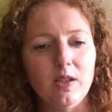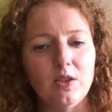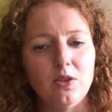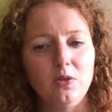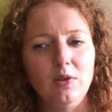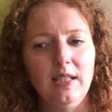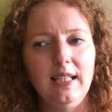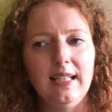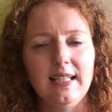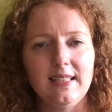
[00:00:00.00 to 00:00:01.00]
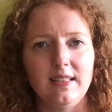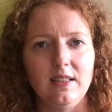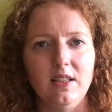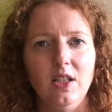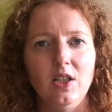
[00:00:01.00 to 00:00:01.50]
So really
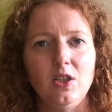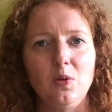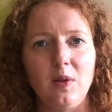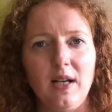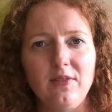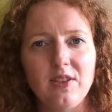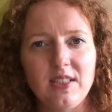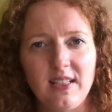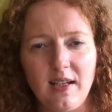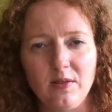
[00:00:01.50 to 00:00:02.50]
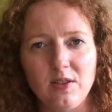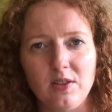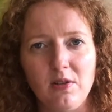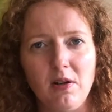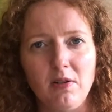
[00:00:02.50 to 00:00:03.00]
listen to whatever sounds
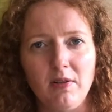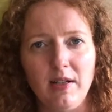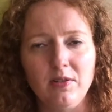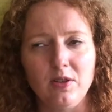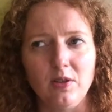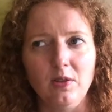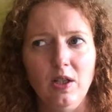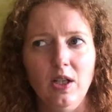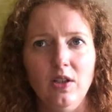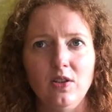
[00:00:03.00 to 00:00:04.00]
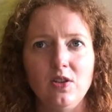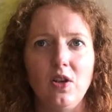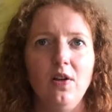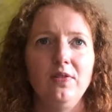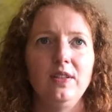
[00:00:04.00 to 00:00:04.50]
there are around you. There's
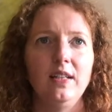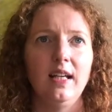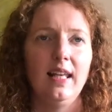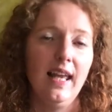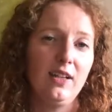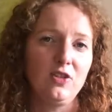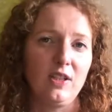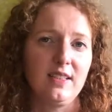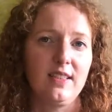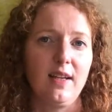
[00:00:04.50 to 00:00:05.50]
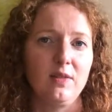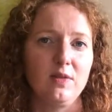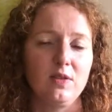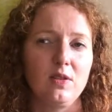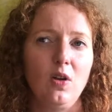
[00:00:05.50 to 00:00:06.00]
often electric
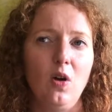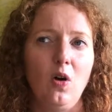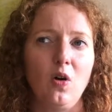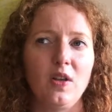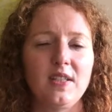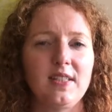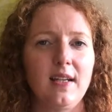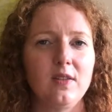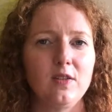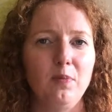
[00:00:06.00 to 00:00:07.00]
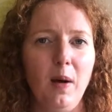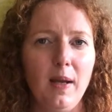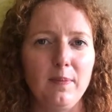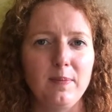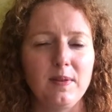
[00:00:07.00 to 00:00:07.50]
sounds, or the sounds of
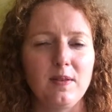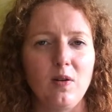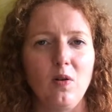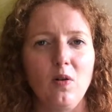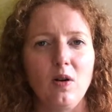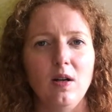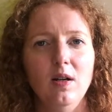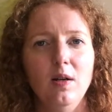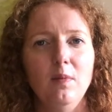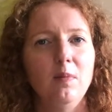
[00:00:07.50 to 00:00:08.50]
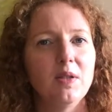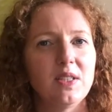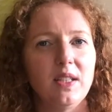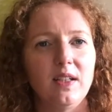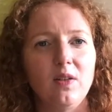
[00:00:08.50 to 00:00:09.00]
pipes, or
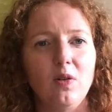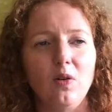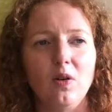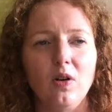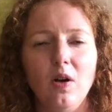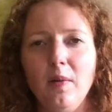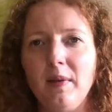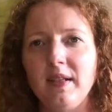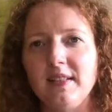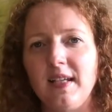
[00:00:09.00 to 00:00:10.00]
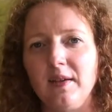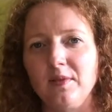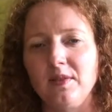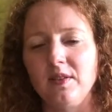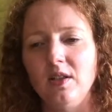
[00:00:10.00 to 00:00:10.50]
buzzing or humming
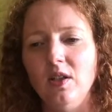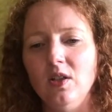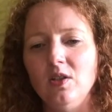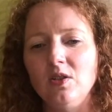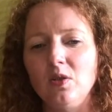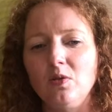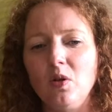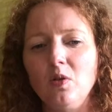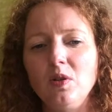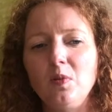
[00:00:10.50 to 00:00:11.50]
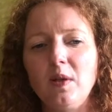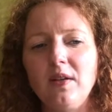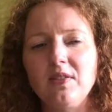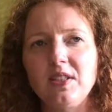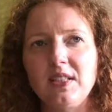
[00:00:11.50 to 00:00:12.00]
sounds. So notice
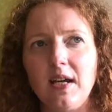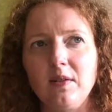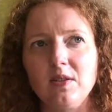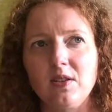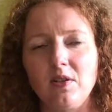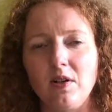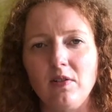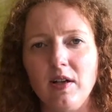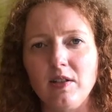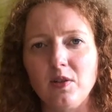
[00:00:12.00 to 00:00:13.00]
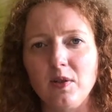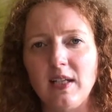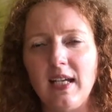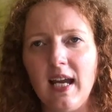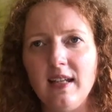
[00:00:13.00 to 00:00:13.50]
whatever sounds there are around you. And
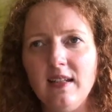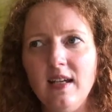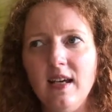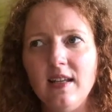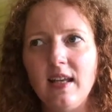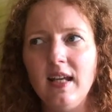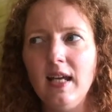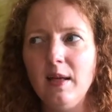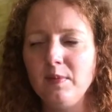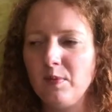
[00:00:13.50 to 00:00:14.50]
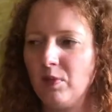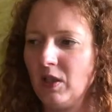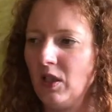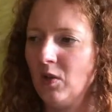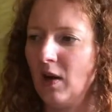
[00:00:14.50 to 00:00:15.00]
again, that helps
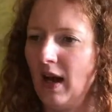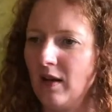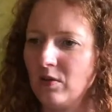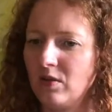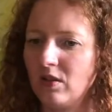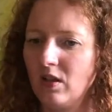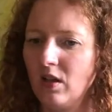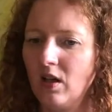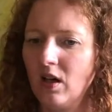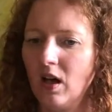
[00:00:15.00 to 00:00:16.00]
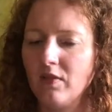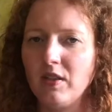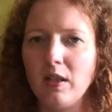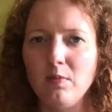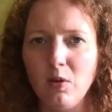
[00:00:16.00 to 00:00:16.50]
bring you out of
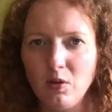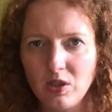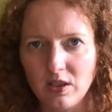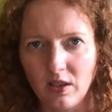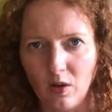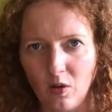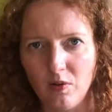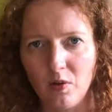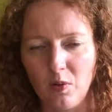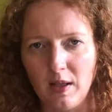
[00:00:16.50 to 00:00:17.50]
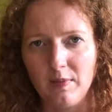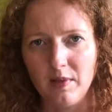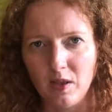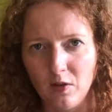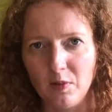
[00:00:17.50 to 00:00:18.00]
the emotional overwhelm
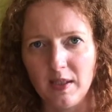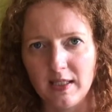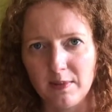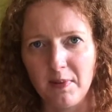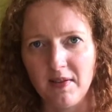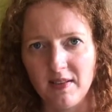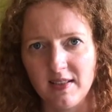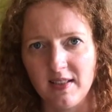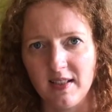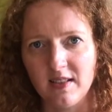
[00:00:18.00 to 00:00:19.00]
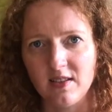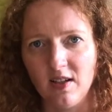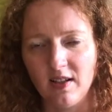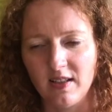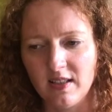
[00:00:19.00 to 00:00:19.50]
that you've been experiencing
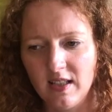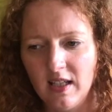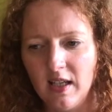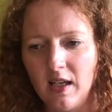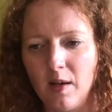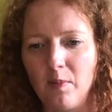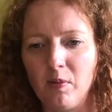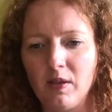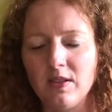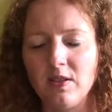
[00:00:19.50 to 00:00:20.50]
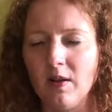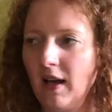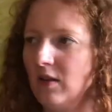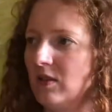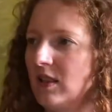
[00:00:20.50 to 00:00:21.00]
inside. It brings you
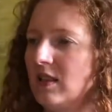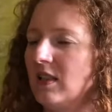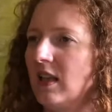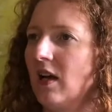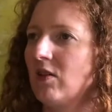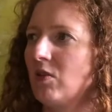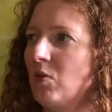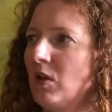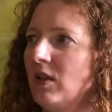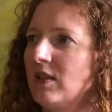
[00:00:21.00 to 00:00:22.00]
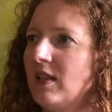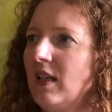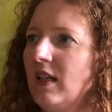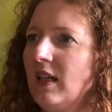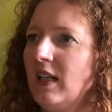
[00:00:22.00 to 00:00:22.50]
out into the outer world,
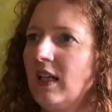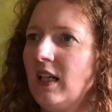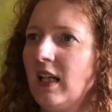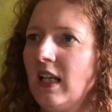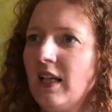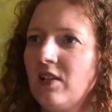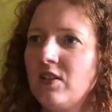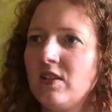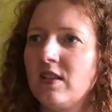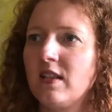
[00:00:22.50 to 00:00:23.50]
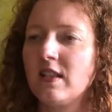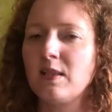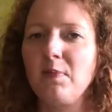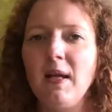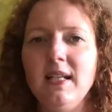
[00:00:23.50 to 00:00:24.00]
clears the
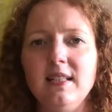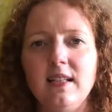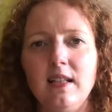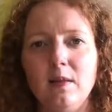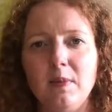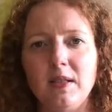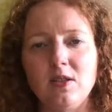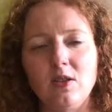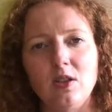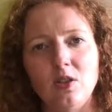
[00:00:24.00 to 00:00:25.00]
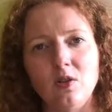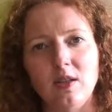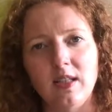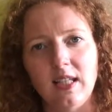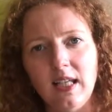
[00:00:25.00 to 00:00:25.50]
space a little bit so that you
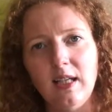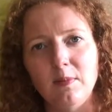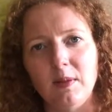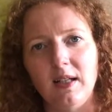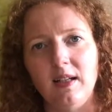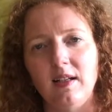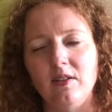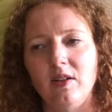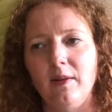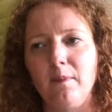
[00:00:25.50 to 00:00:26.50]
can think a bit clearer.